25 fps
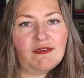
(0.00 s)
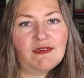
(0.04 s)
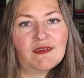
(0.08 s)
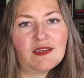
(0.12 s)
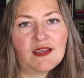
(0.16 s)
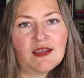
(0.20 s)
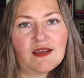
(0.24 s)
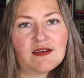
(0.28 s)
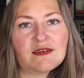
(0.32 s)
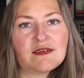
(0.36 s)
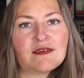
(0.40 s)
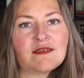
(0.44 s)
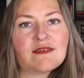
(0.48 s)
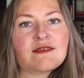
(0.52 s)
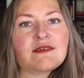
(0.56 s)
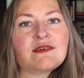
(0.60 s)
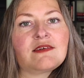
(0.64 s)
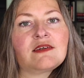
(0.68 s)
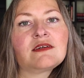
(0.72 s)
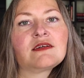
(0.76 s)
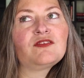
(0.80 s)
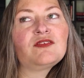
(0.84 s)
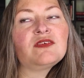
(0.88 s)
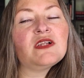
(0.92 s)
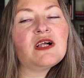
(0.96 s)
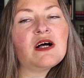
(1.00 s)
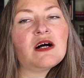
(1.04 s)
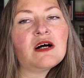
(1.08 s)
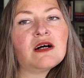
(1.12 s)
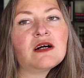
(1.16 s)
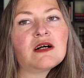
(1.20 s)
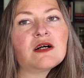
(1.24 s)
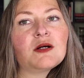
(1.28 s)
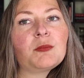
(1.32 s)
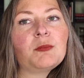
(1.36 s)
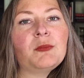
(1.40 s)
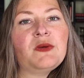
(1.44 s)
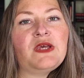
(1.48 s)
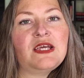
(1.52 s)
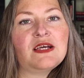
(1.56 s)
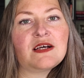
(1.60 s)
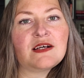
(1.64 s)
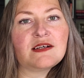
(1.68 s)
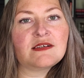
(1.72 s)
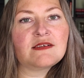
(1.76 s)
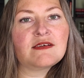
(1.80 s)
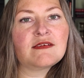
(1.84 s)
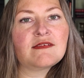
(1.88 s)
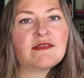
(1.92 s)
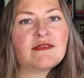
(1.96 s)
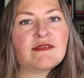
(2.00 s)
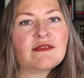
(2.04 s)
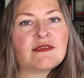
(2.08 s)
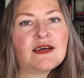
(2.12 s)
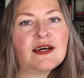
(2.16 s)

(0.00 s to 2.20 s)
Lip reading: the next vlog because